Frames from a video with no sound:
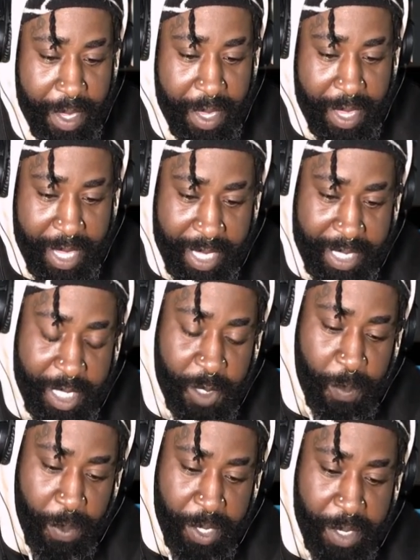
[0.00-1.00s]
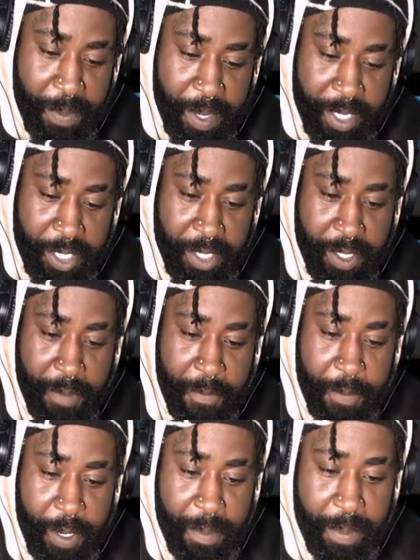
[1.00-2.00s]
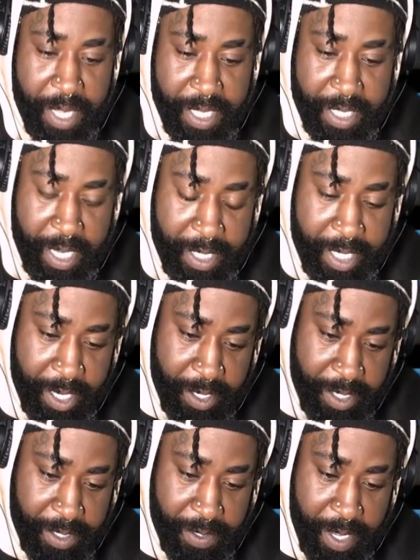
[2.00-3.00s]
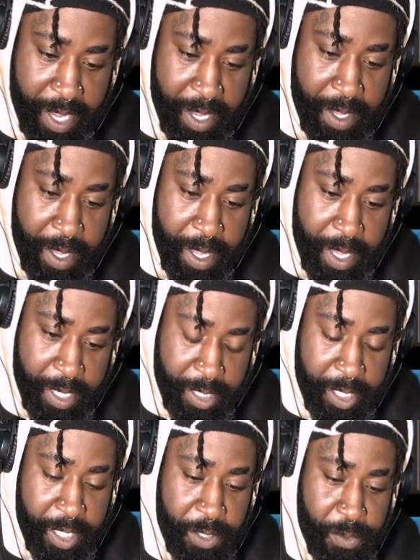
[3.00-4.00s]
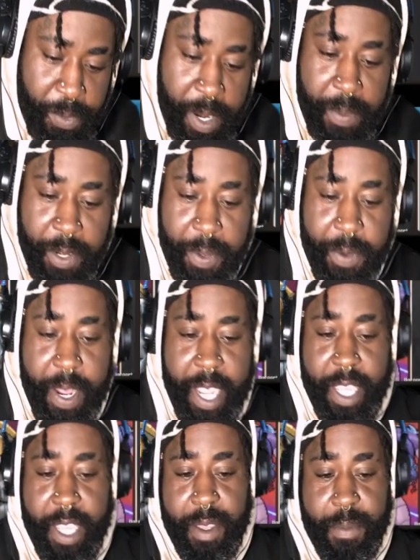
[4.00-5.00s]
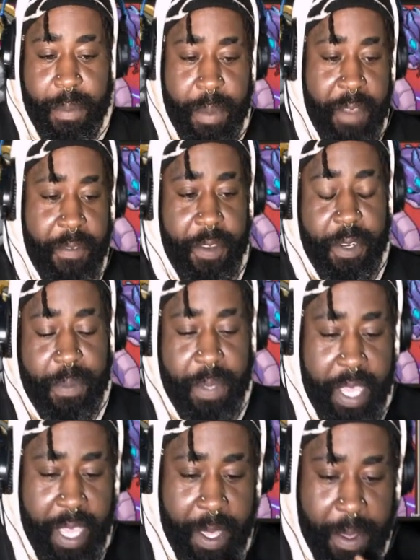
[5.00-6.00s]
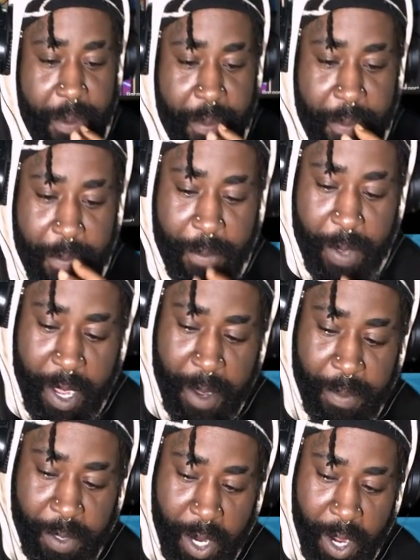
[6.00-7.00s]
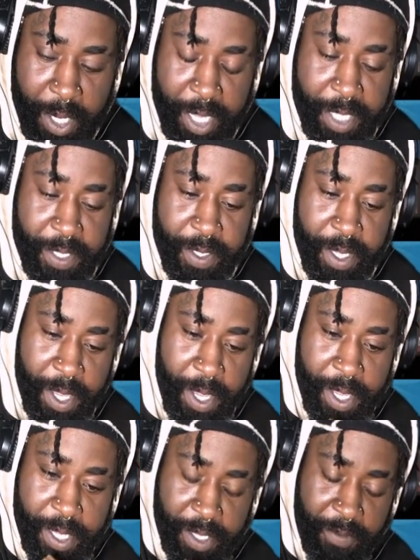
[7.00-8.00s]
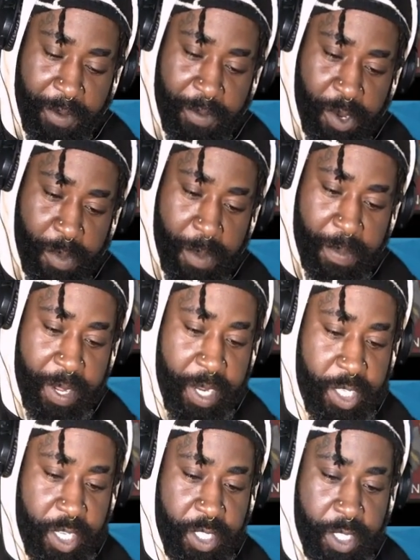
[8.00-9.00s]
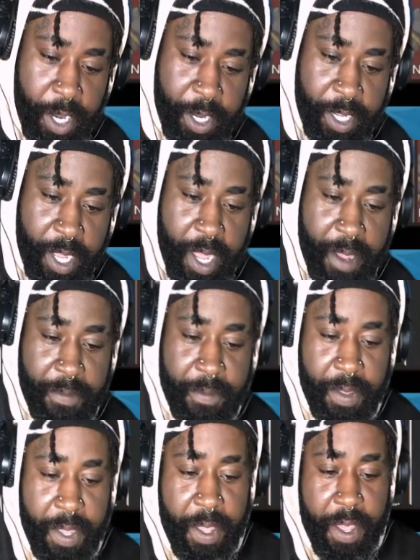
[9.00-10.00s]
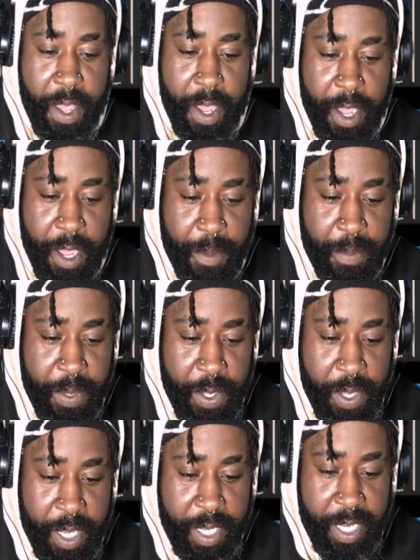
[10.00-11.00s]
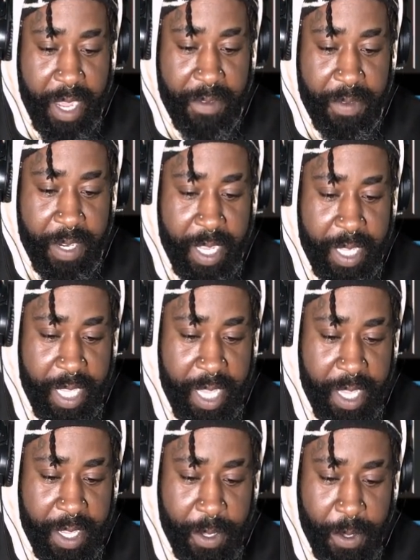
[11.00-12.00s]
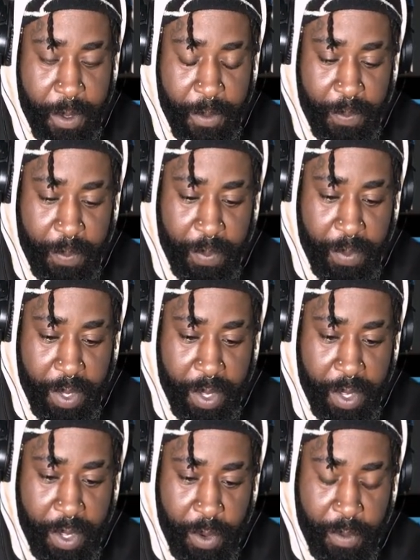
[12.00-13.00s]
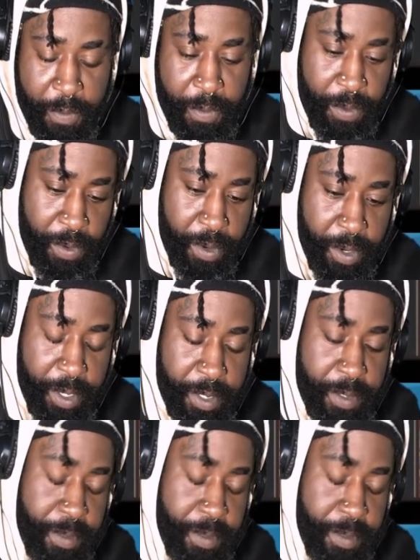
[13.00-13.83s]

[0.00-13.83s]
this is pretty much the free to play tier list. Okay, so this is where I'm going to be ranking my free to play Guardians. So if you're a free to play player just starting off, you can definitely go for